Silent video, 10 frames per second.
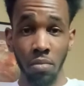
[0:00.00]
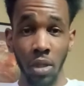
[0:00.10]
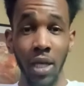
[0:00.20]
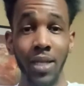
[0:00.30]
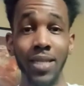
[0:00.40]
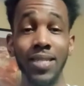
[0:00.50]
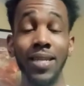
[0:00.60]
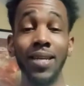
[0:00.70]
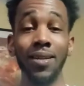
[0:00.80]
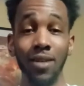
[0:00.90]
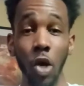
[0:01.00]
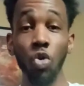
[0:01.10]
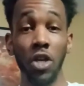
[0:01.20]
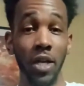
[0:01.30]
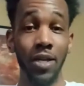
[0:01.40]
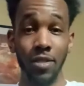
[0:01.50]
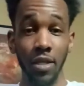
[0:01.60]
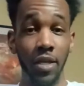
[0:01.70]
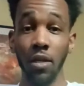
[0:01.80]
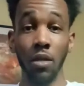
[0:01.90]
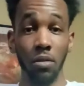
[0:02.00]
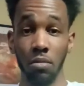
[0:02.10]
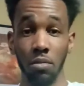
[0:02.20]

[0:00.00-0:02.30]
And this nigga know the nigga's a killer.